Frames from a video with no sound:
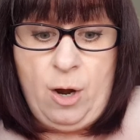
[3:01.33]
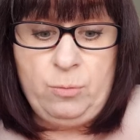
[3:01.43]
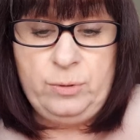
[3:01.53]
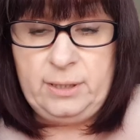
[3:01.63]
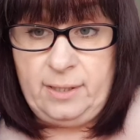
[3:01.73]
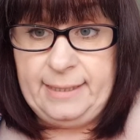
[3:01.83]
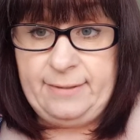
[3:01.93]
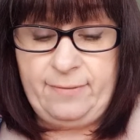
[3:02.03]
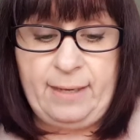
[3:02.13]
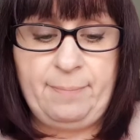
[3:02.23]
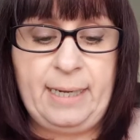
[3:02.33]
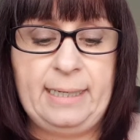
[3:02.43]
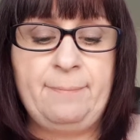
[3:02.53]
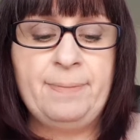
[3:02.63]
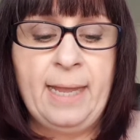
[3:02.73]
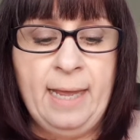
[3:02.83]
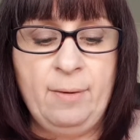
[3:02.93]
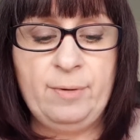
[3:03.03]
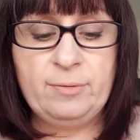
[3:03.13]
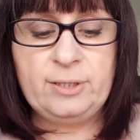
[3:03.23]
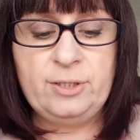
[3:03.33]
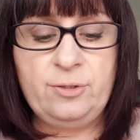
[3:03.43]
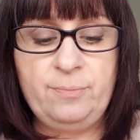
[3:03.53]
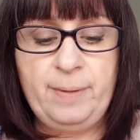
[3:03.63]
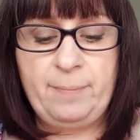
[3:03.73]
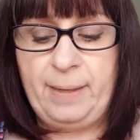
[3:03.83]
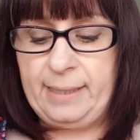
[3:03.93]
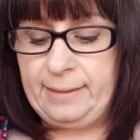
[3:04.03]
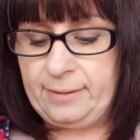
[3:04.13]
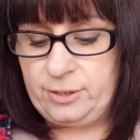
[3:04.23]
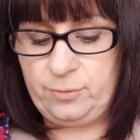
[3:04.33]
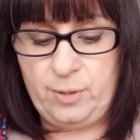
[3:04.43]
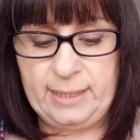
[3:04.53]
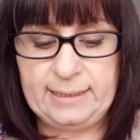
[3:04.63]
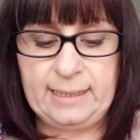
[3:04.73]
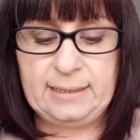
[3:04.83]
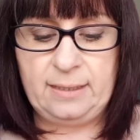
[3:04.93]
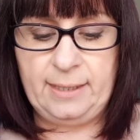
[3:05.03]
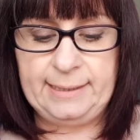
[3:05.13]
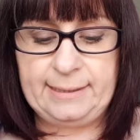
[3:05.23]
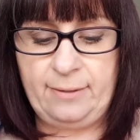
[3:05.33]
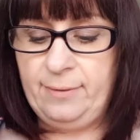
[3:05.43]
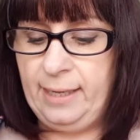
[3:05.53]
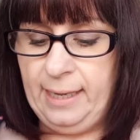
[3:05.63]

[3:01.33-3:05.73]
whole size of that palette. And we also do a big palette that's twice that size, so